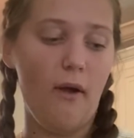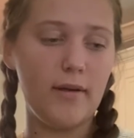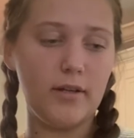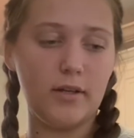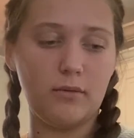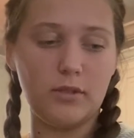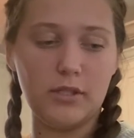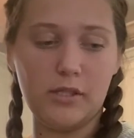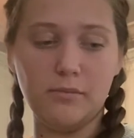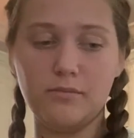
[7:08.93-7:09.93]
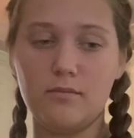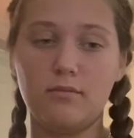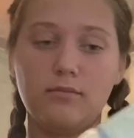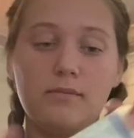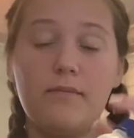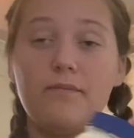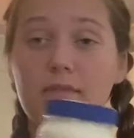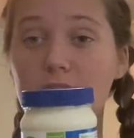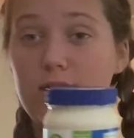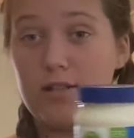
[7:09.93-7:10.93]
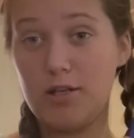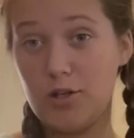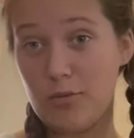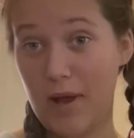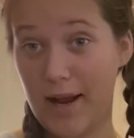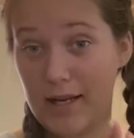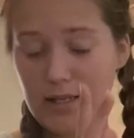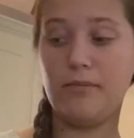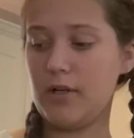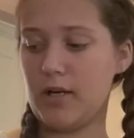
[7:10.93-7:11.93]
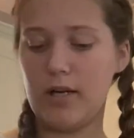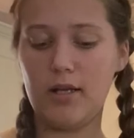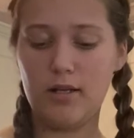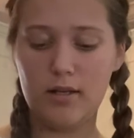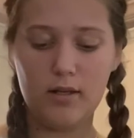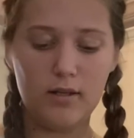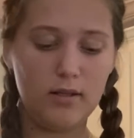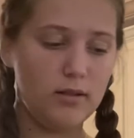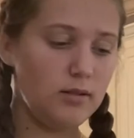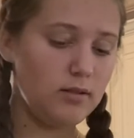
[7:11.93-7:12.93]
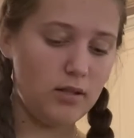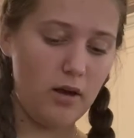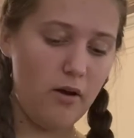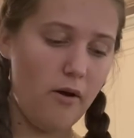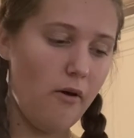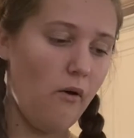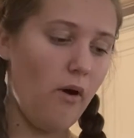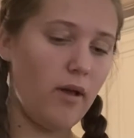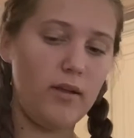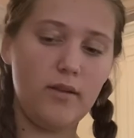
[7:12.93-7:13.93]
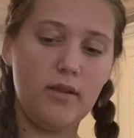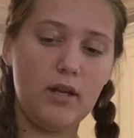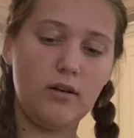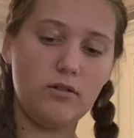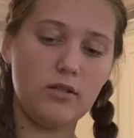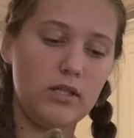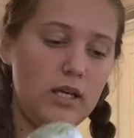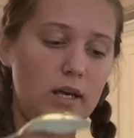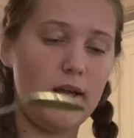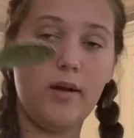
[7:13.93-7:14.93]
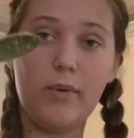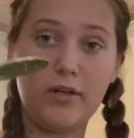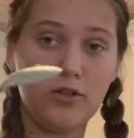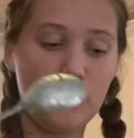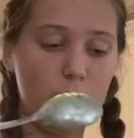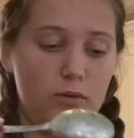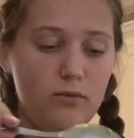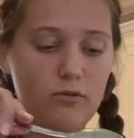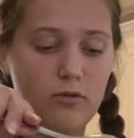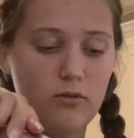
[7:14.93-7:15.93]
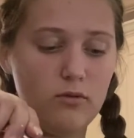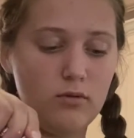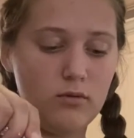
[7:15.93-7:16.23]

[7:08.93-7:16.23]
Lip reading: you're going to want to do is get your mayonnaise. Alright, so then I'll just get about a spoonful.